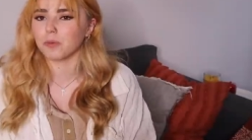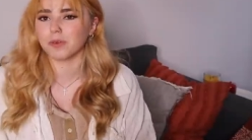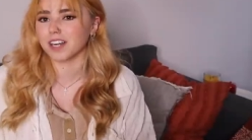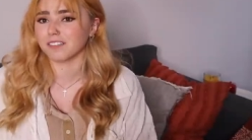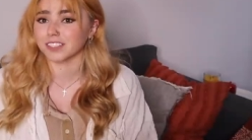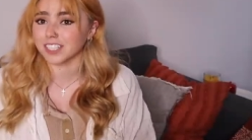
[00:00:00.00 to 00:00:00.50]

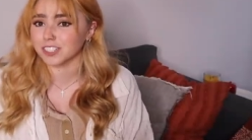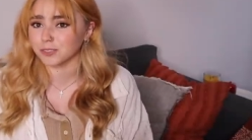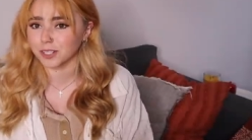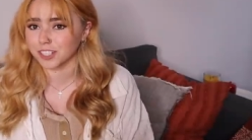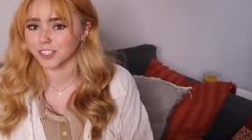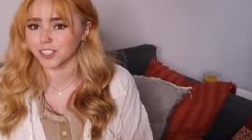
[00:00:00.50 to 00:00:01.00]
whenever they
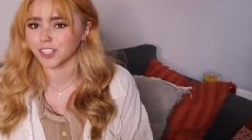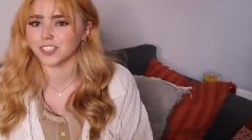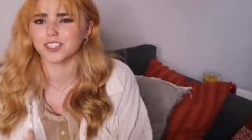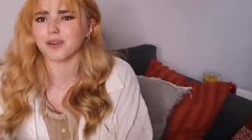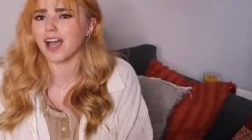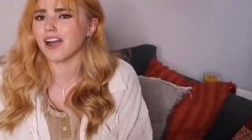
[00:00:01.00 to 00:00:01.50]
joined the church.
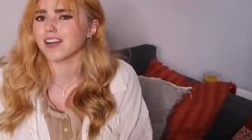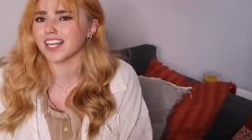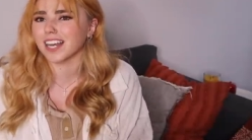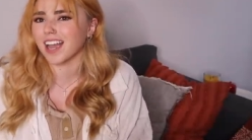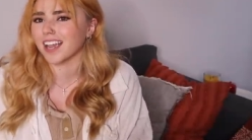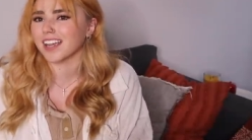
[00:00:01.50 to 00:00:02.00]
So how
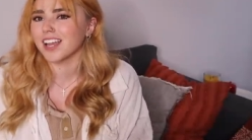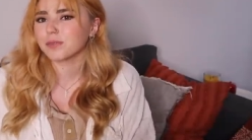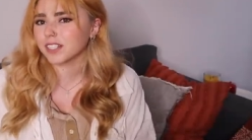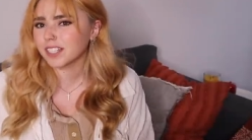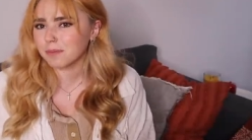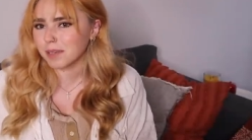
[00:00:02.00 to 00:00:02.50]
can I
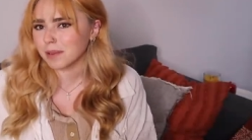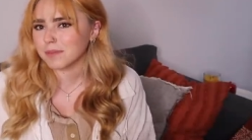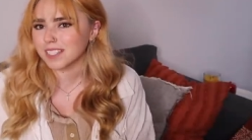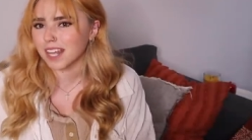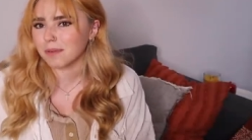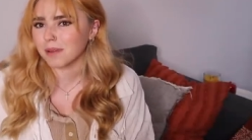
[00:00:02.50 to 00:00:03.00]
really be
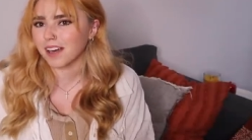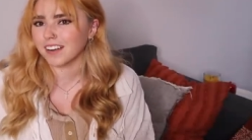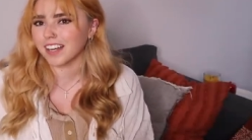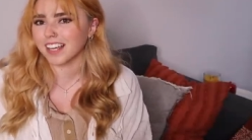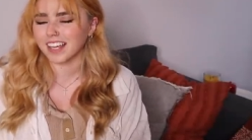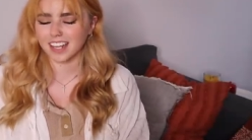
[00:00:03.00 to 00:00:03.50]
upset about
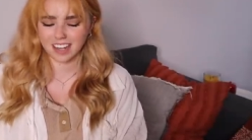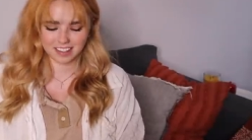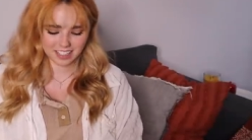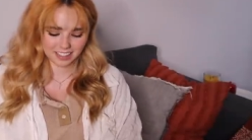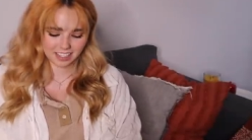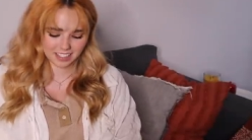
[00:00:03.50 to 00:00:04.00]
it? And I
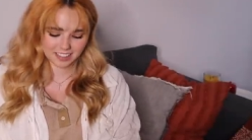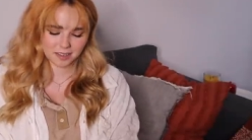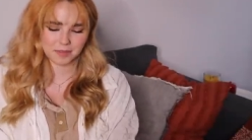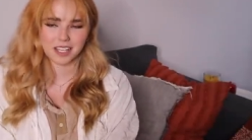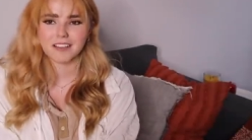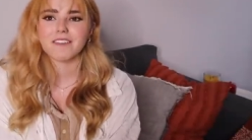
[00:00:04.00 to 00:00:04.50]
think that's
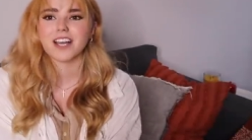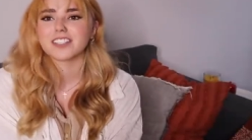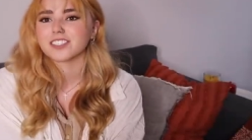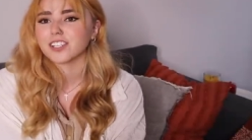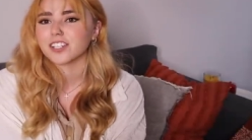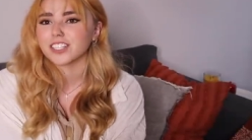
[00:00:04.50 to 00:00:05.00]
something I've had
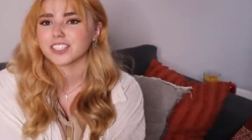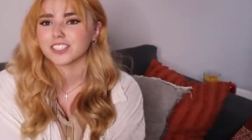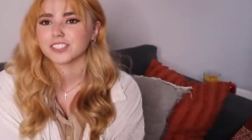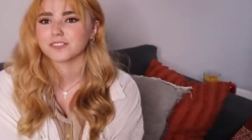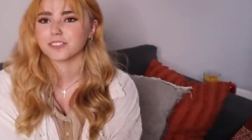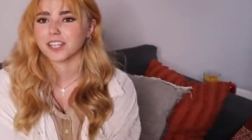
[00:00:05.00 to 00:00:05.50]
to learn is
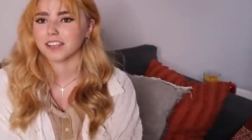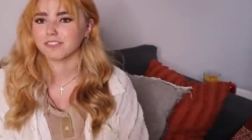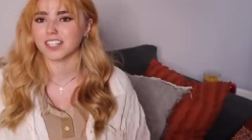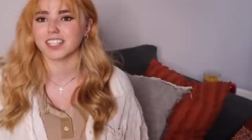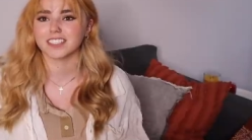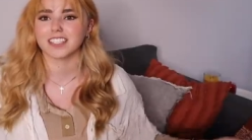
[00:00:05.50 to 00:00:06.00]
just
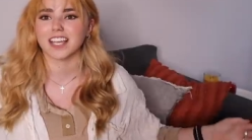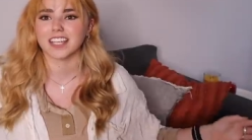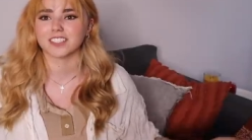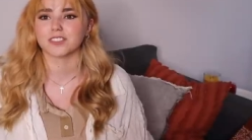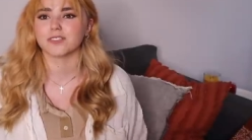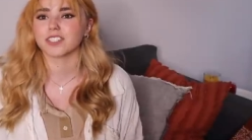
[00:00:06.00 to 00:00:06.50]
forgiveness. Like
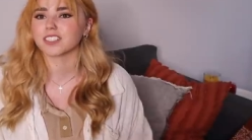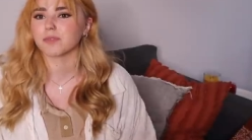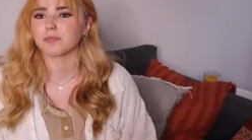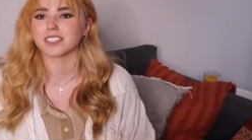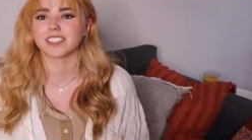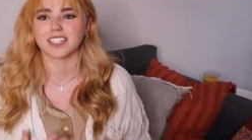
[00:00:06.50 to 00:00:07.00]
as soon as
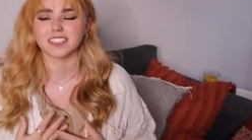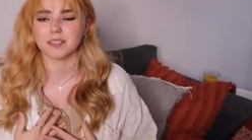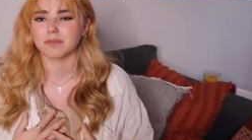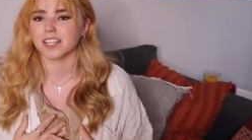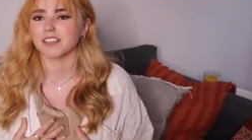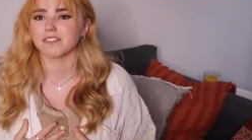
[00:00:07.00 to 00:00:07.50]
someone says
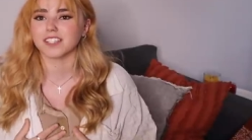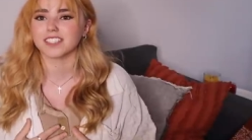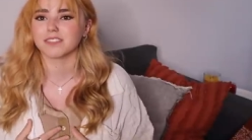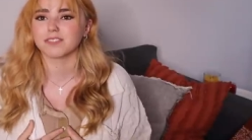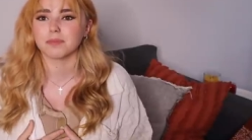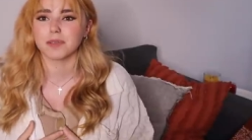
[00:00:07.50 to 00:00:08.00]
something
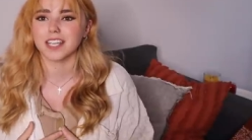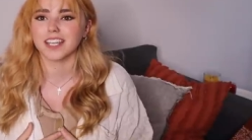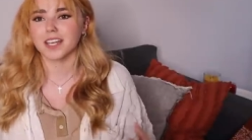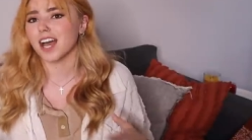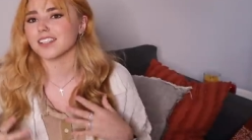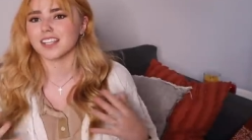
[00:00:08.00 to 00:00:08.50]
offensive to me
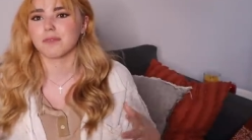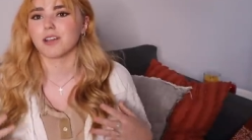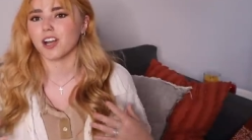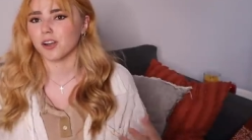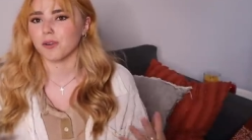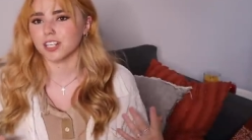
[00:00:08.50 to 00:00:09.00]
because I'm
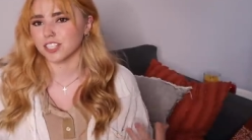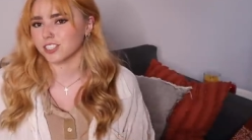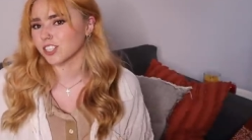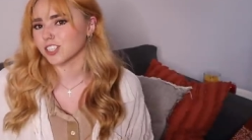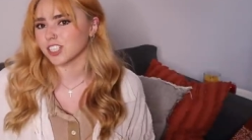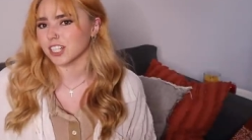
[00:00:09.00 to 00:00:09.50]
not going to
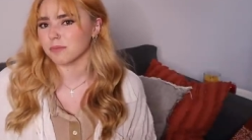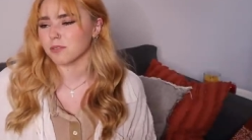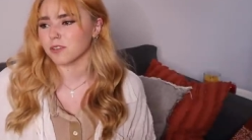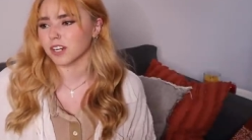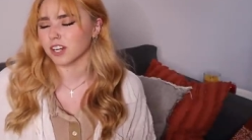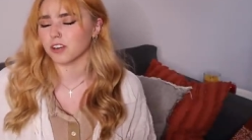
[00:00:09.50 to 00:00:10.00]
church
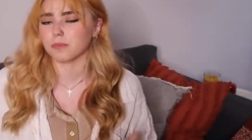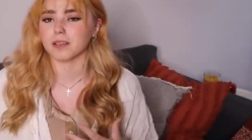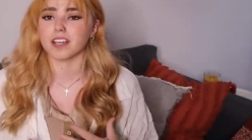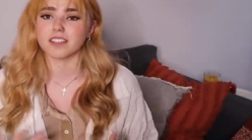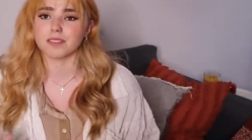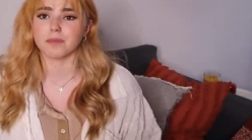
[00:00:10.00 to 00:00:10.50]
anymore or
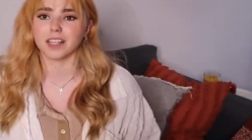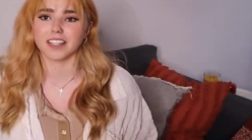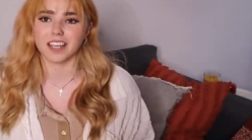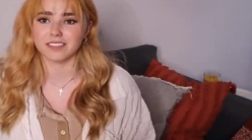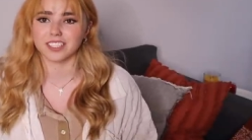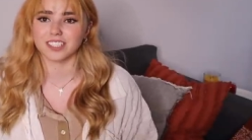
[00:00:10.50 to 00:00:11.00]
because of my
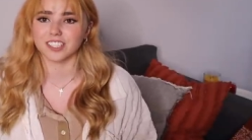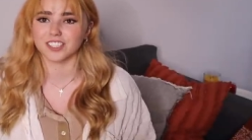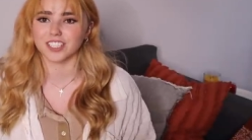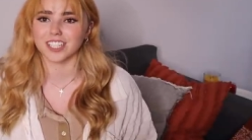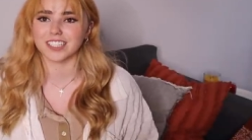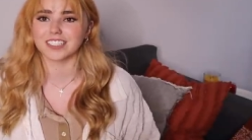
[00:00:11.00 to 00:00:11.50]
life
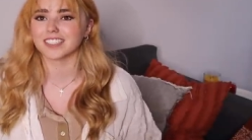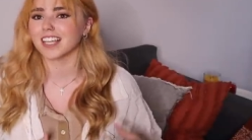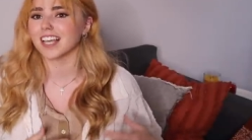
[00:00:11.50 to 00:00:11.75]
decisions,